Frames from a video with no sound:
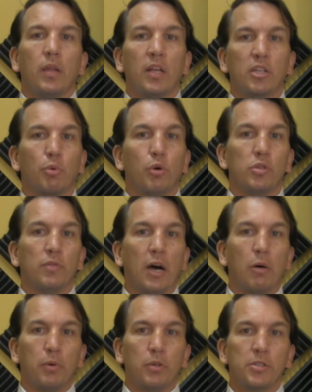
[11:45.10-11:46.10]
explosive
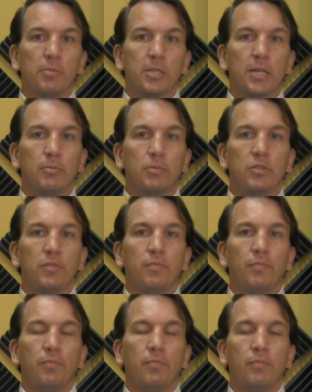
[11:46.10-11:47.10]
outbursts sometimes.
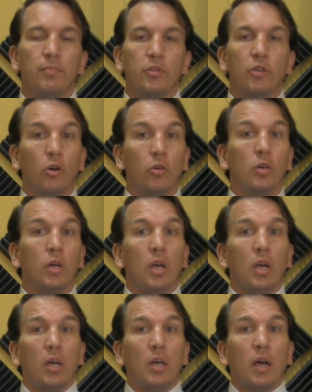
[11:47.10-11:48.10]
So
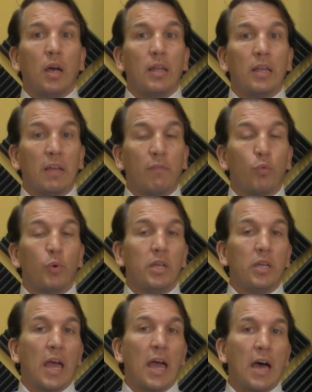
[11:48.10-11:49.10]
if
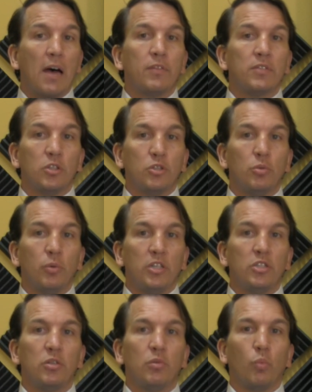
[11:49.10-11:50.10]
we have a
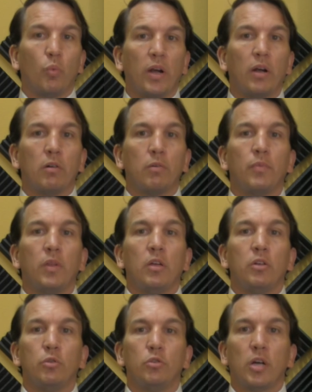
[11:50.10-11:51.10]
situation where
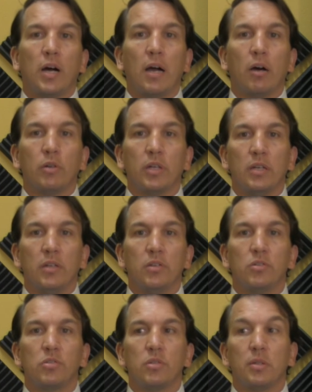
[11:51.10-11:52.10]
your child
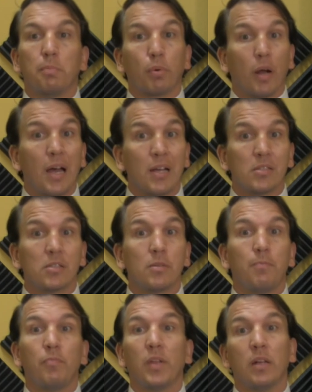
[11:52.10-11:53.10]
is depressed,
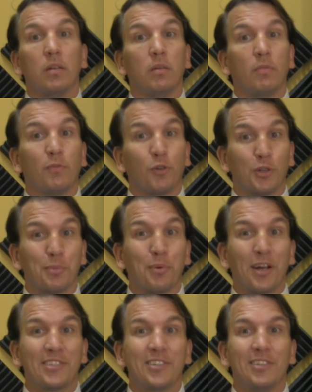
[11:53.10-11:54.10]
and for
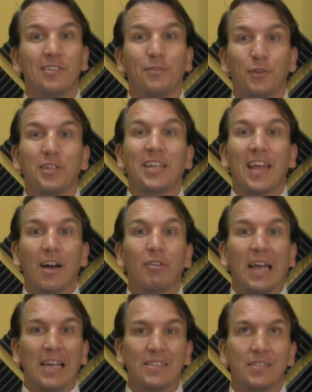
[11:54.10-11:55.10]
depression, for it to
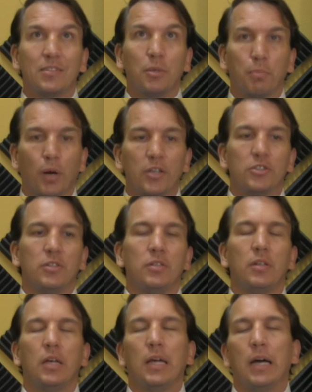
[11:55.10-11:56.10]
count as
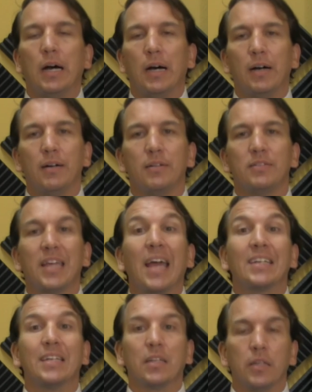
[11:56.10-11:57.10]
depression,
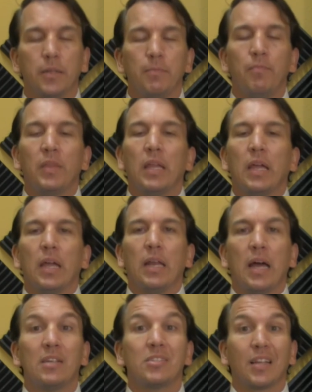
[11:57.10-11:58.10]
technically, it
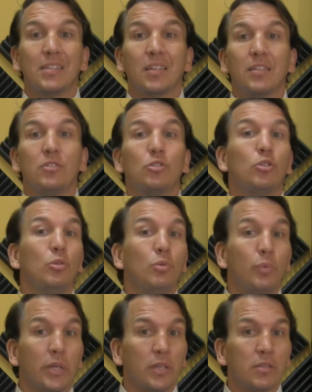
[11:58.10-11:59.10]
has to last at least 2
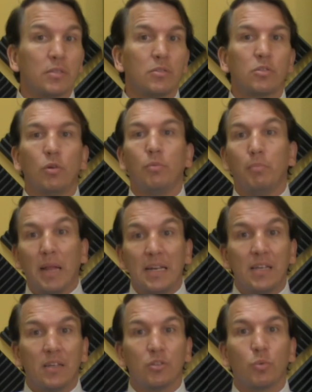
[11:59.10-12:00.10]
weeks. So
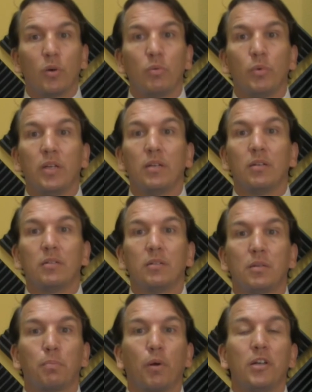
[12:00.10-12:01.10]
mania is 1 week.
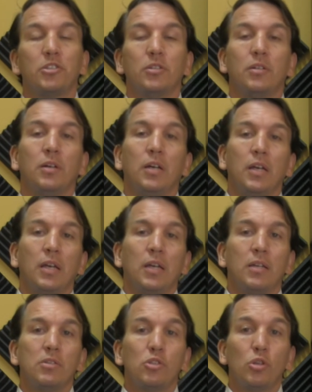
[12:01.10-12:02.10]
Depression
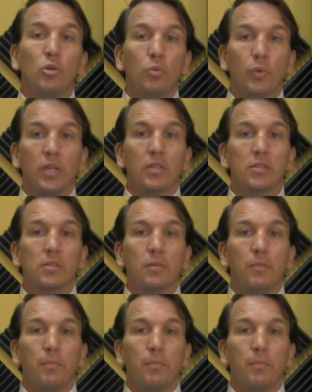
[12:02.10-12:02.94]
is 2 weeks.